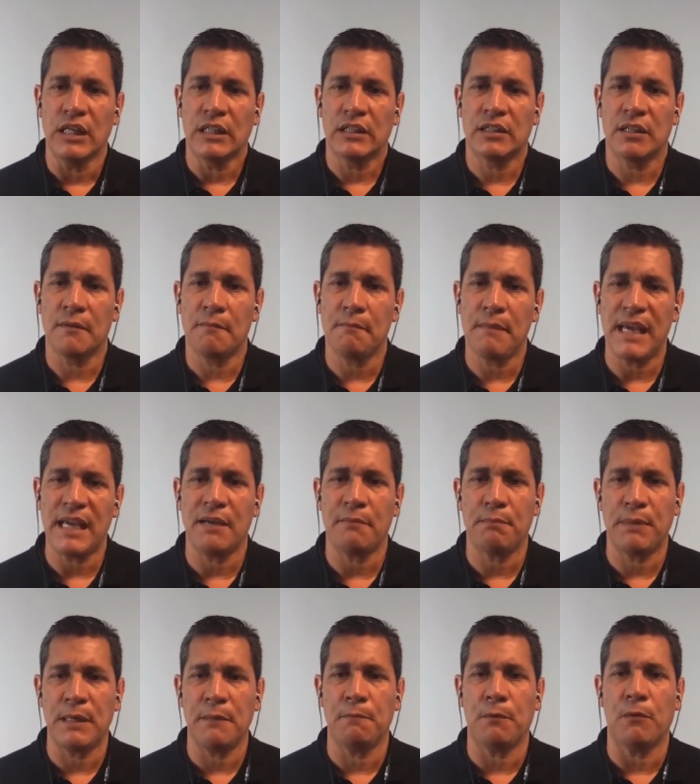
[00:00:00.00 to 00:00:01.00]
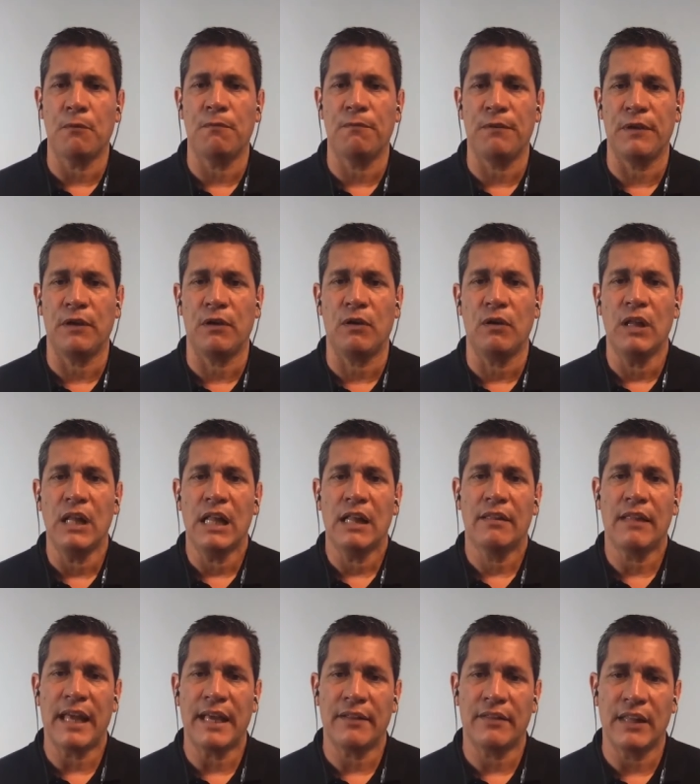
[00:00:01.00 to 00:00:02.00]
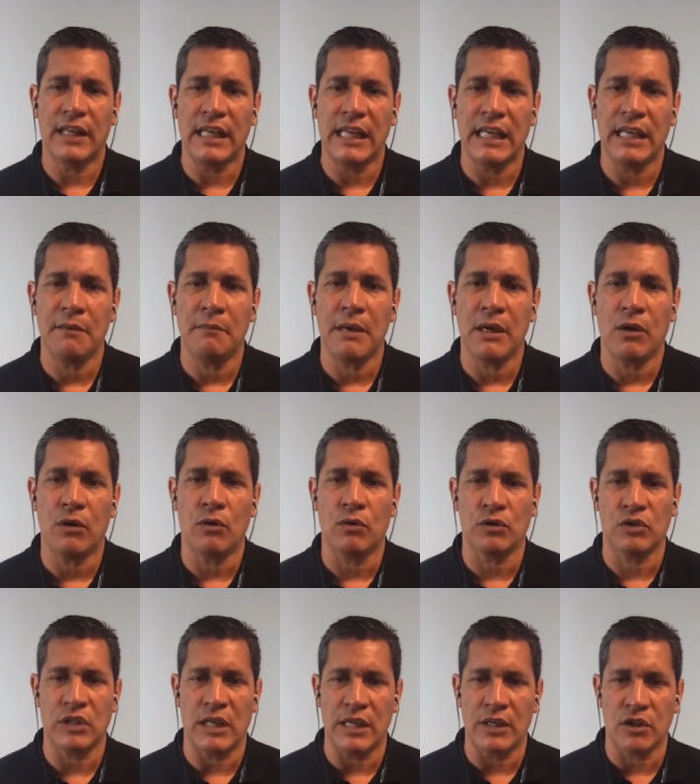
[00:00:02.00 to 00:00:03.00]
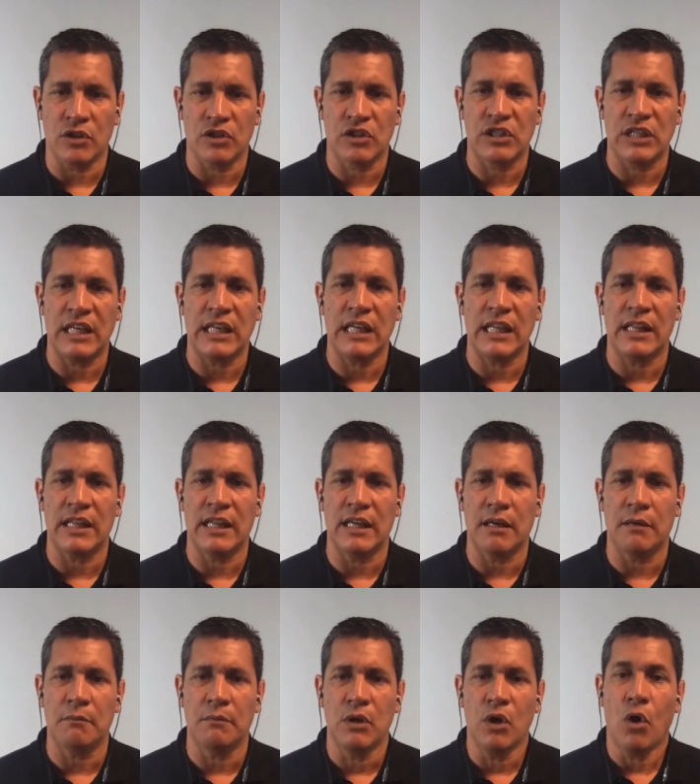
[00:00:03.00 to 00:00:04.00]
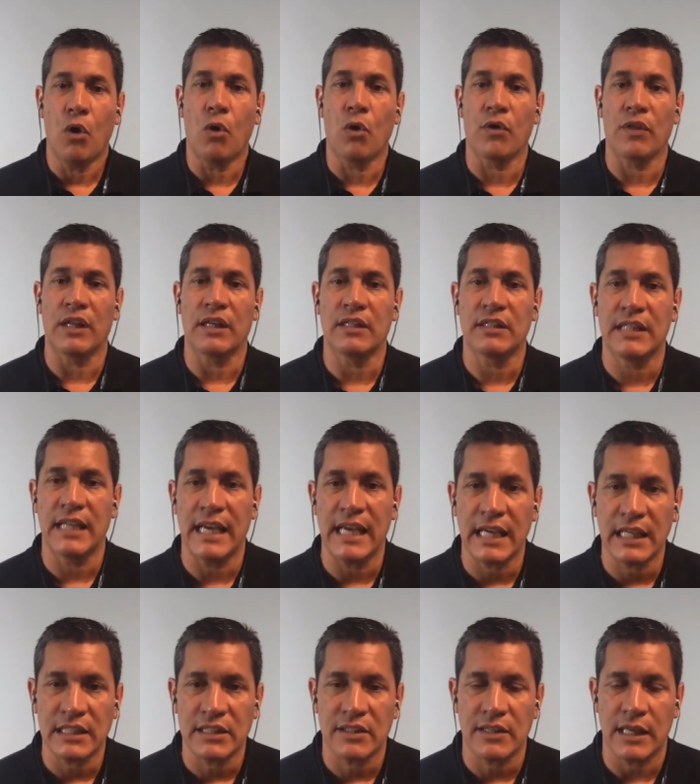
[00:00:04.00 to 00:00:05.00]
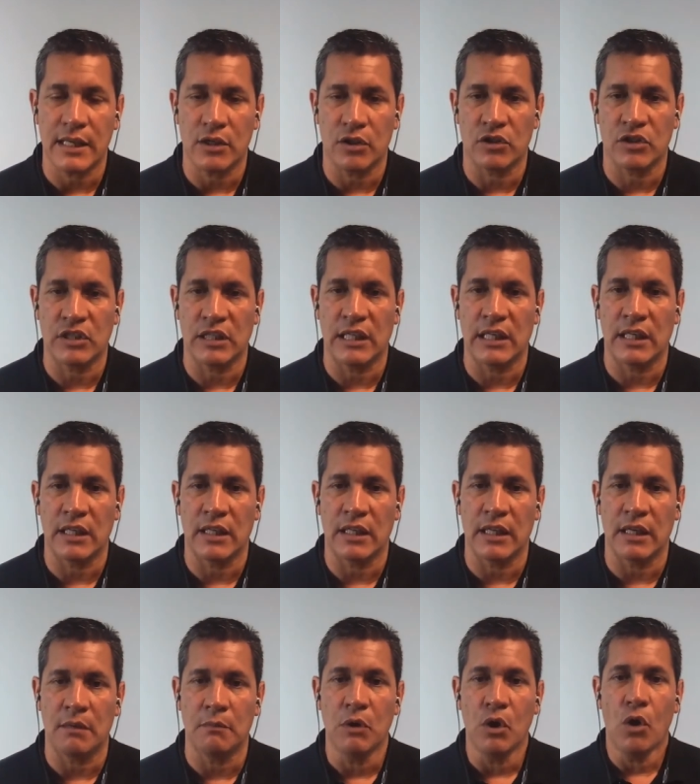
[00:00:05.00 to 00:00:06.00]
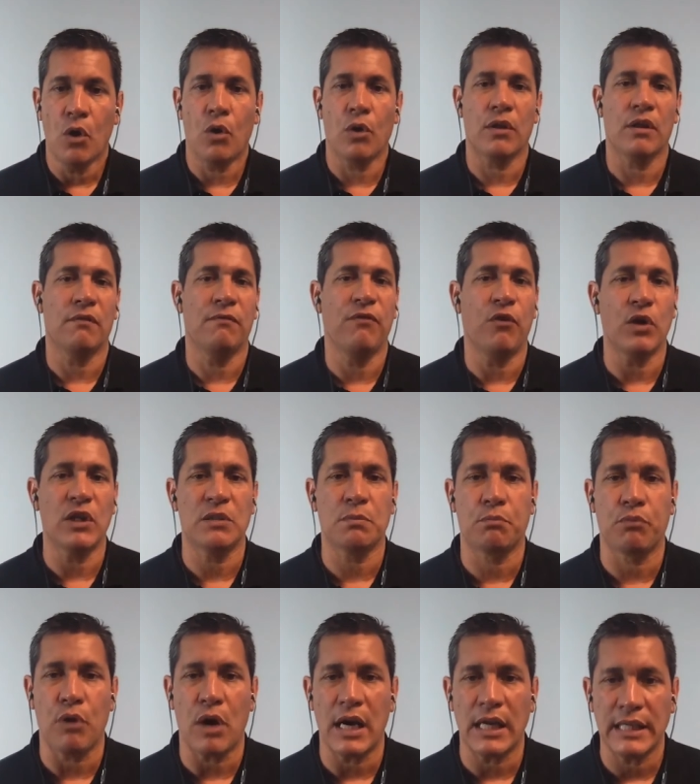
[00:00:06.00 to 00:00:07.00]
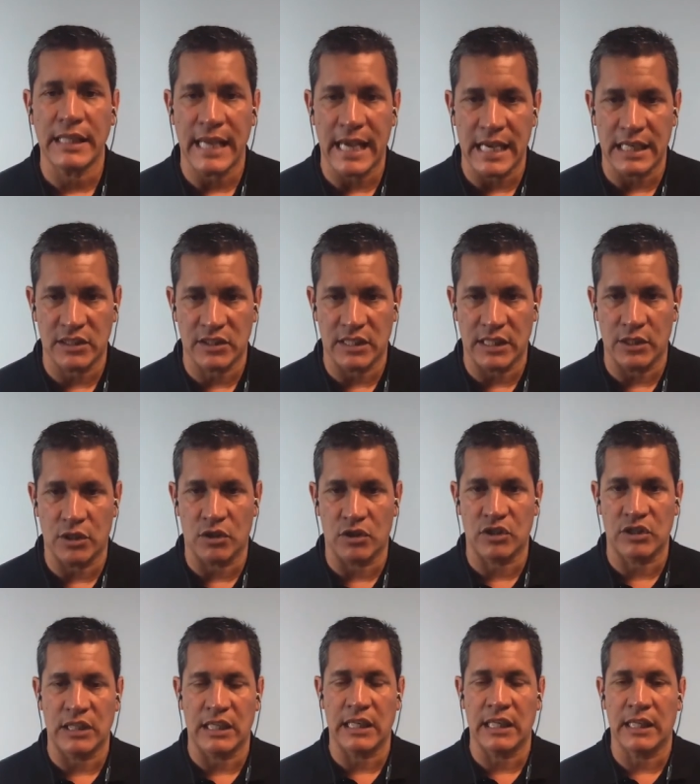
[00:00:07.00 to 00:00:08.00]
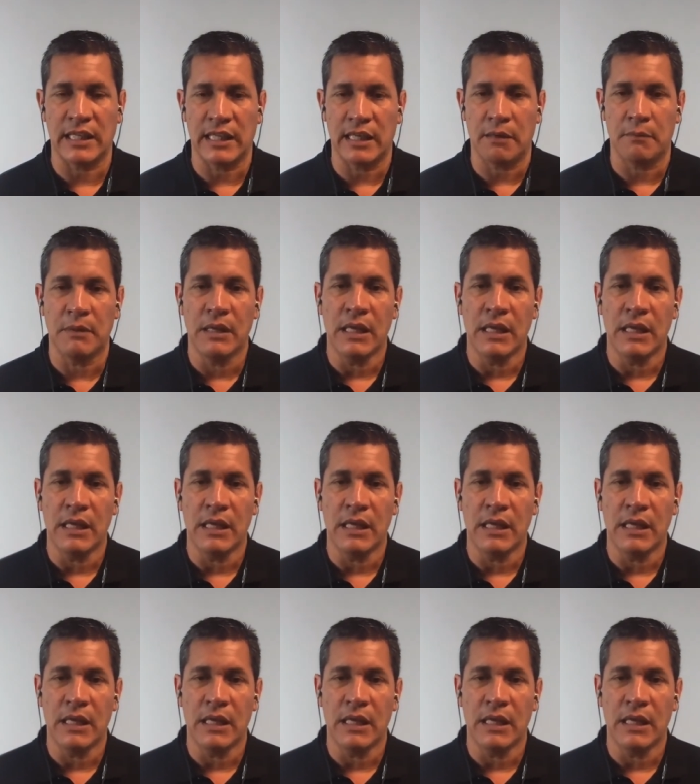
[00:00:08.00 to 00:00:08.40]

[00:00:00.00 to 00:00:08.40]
to make people feel like the emails that you're sending them or the text that you're sending them or the voice broadcast that you're sending them